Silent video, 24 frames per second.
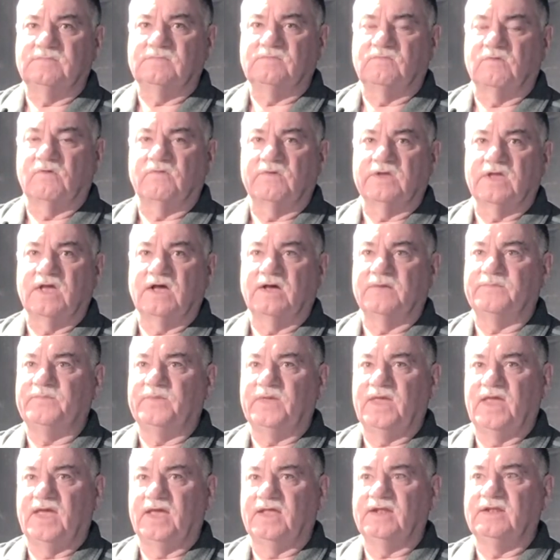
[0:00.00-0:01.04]
growing up
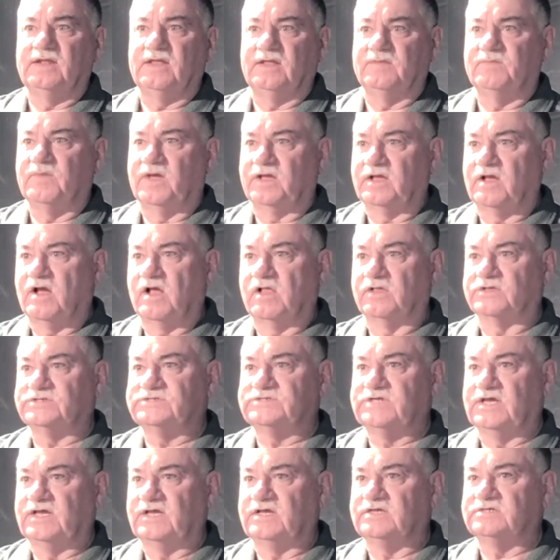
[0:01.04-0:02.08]
and in my college
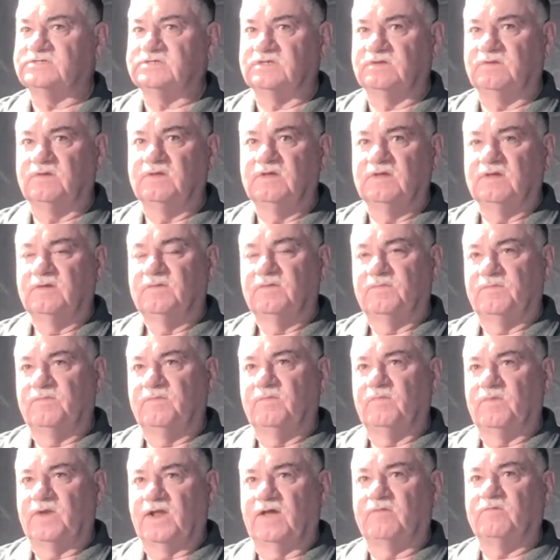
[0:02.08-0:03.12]
days, and
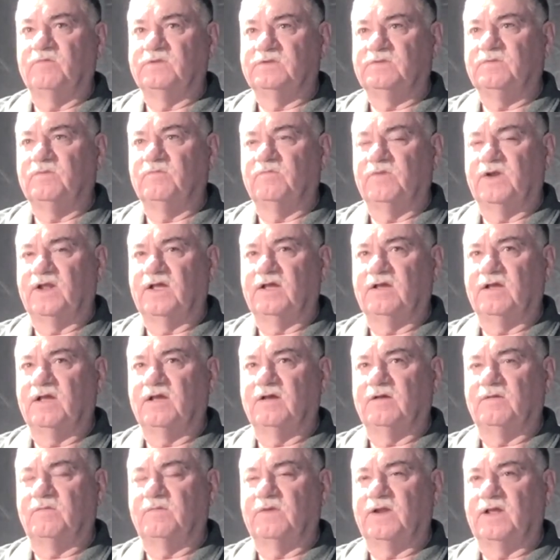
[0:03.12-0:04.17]
when I
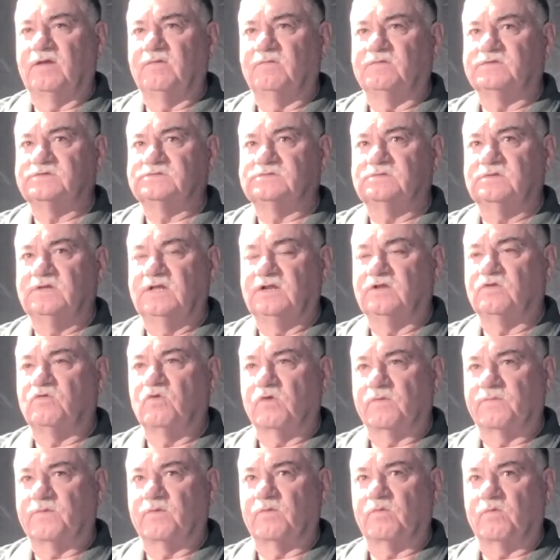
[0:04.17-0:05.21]
was in the
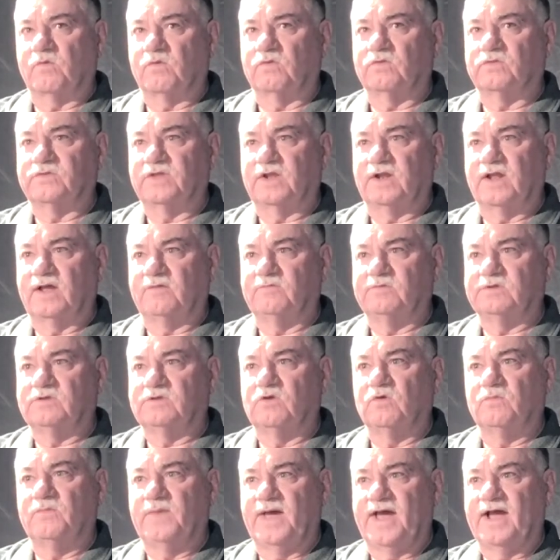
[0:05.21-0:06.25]
corporate world and I would
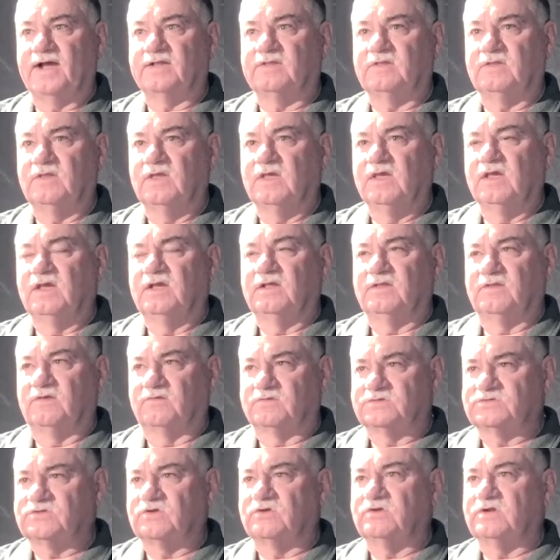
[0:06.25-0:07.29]
go back, there were
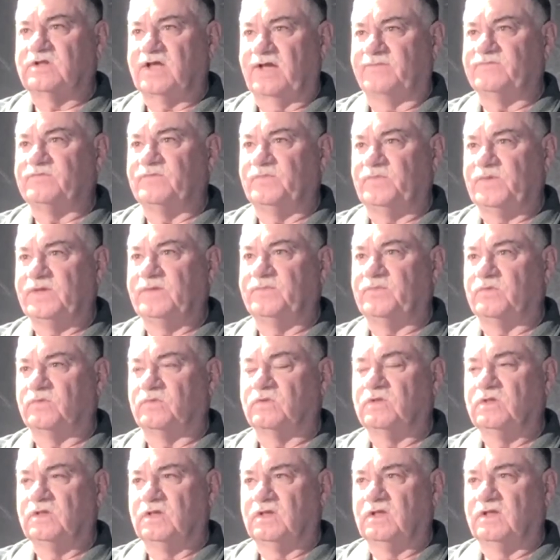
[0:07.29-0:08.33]
certain types of
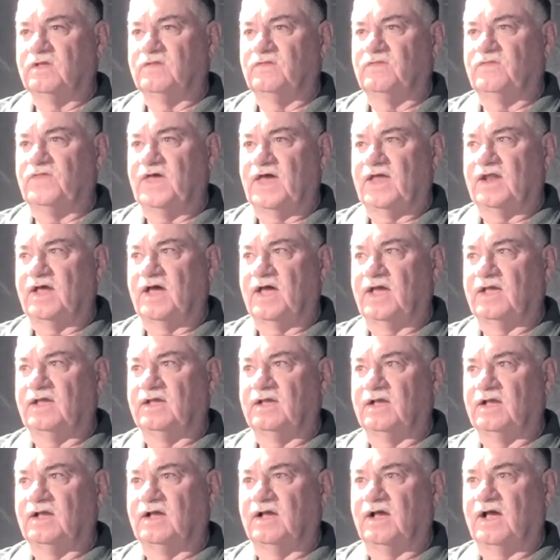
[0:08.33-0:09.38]
people that I
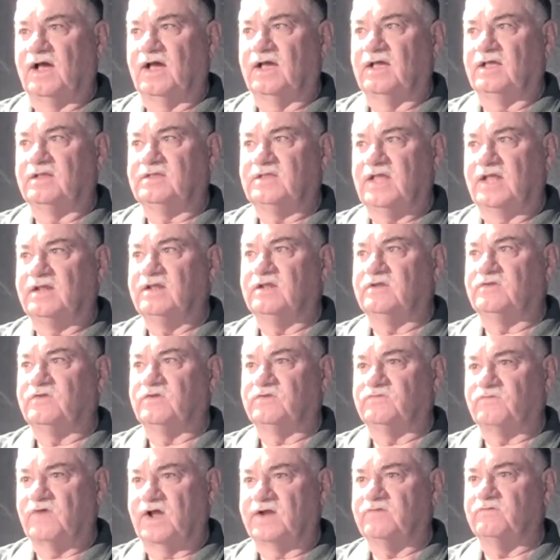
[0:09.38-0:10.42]
tended to
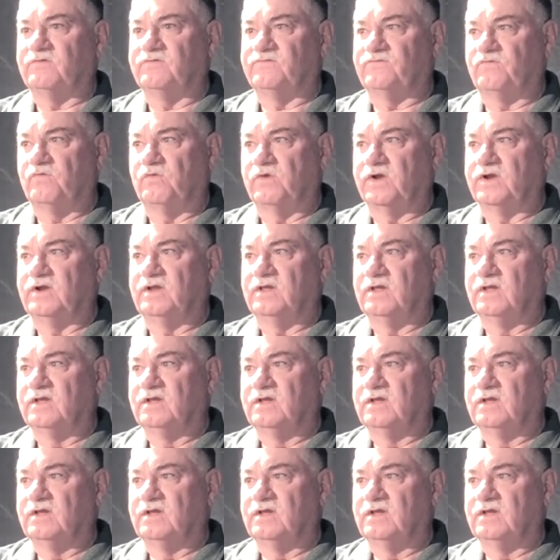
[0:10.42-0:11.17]
try to avoid.